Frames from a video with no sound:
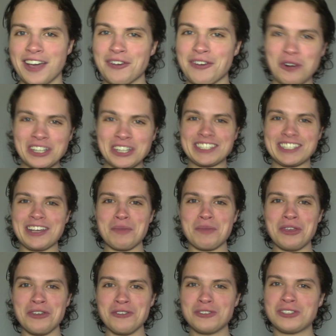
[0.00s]
what's up
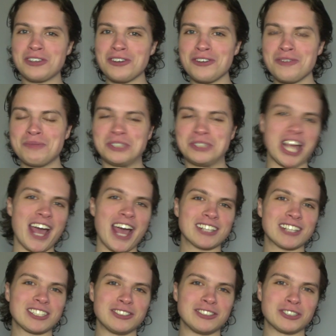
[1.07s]
YouTube?
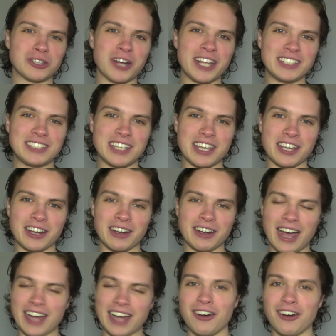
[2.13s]
Jackson Trent here.
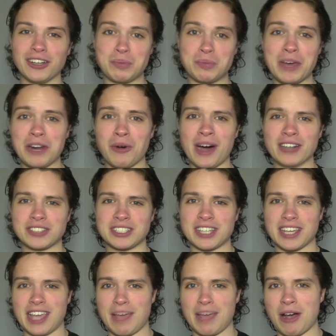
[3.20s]
I know it's been a while since I
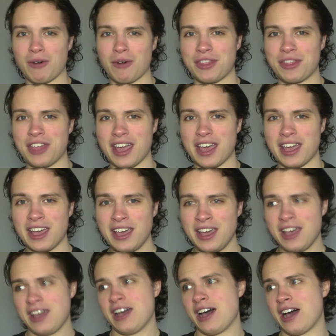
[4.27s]
came out with a
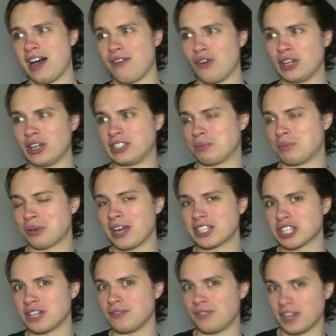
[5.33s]
voice
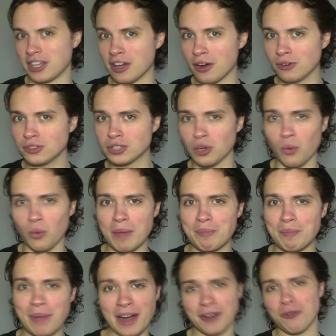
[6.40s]
impression video, so what
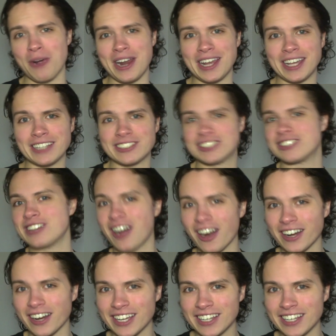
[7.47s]
better way to get
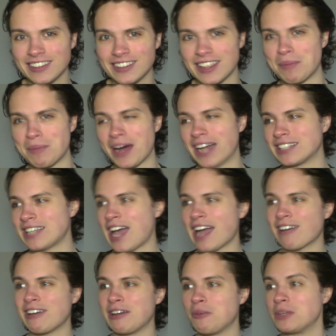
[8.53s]
started than by
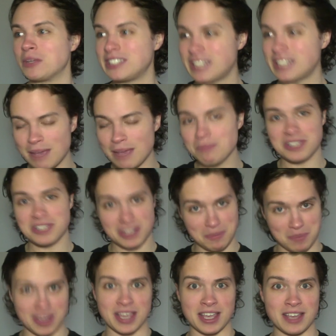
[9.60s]
tackling what seems to
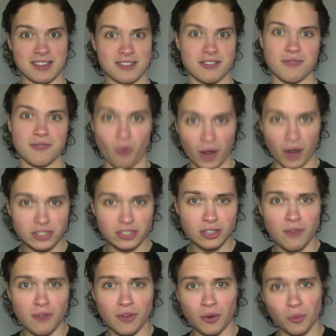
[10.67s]
be the
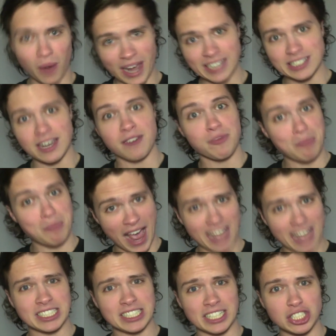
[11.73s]
voiceover rite of
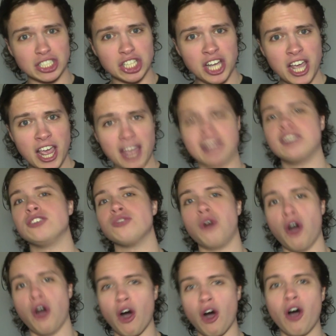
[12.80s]
passage and do
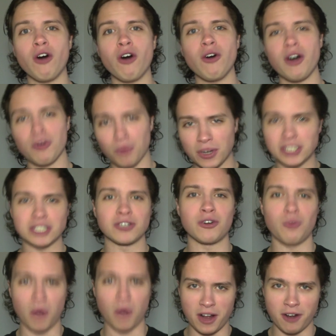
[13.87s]
all original
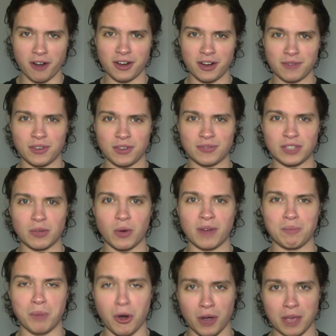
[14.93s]
151
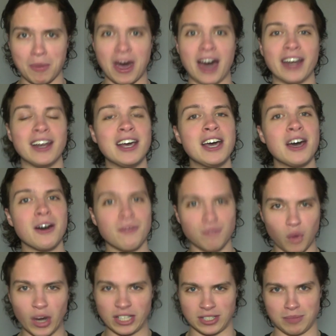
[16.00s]
Pokemon
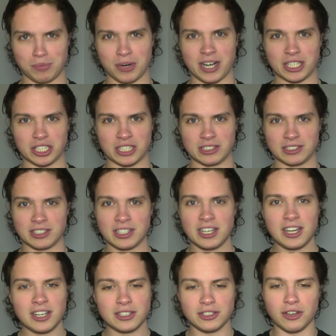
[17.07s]
voice impressions.
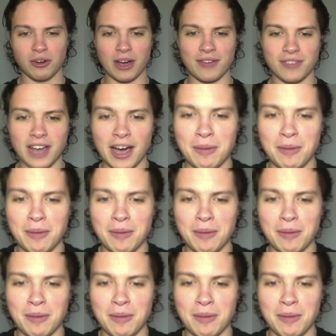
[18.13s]
So I've got